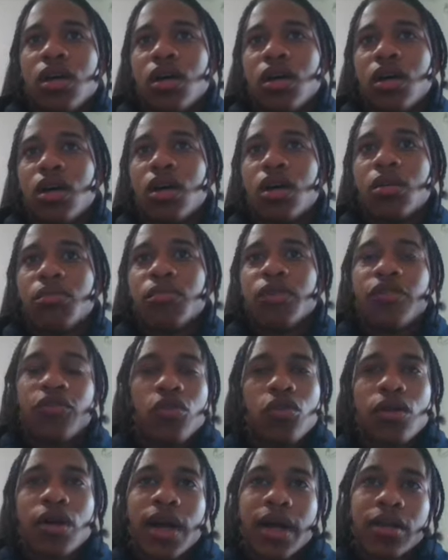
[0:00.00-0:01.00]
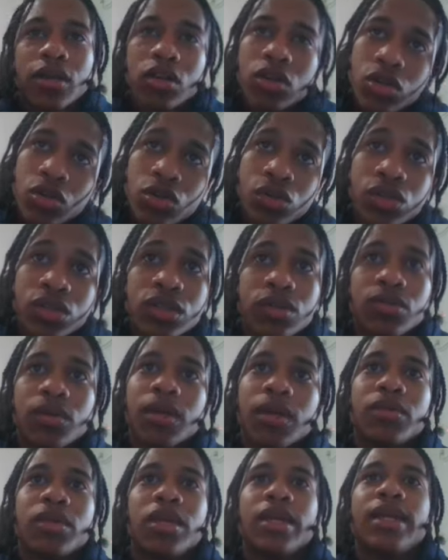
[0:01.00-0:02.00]
um, before candle close,
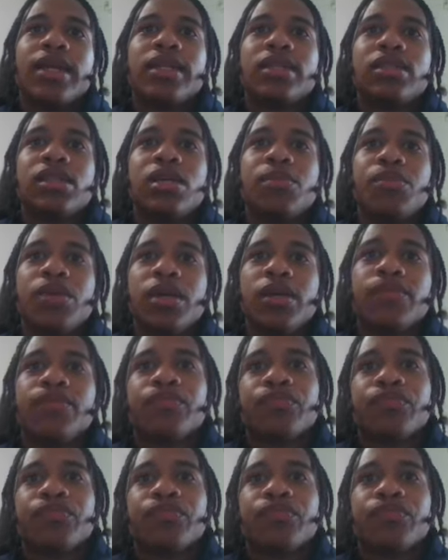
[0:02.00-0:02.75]
then hit TP,